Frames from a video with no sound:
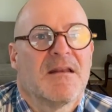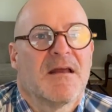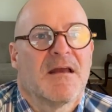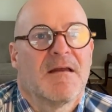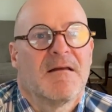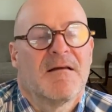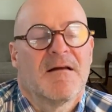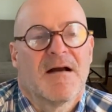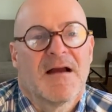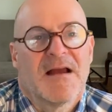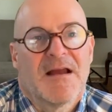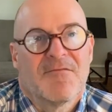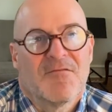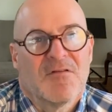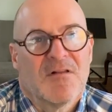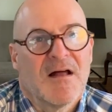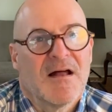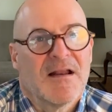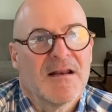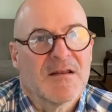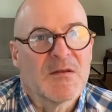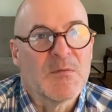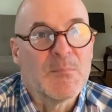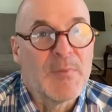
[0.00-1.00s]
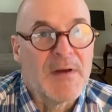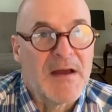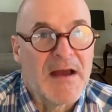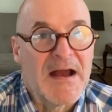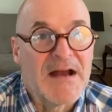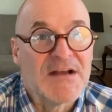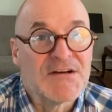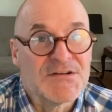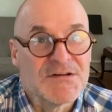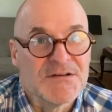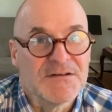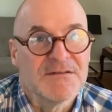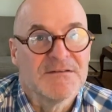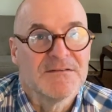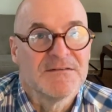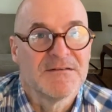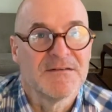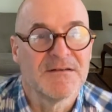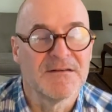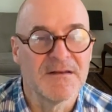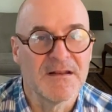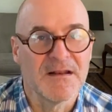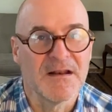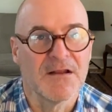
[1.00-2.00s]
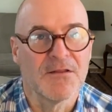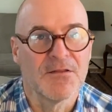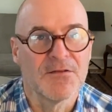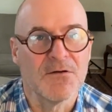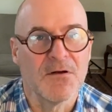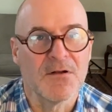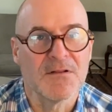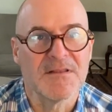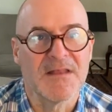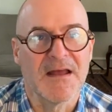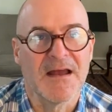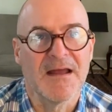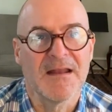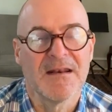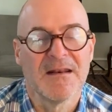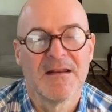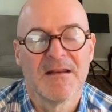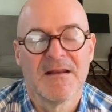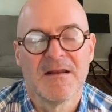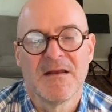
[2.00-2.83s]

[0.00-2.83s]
And I have a lot of compassion that I thought that,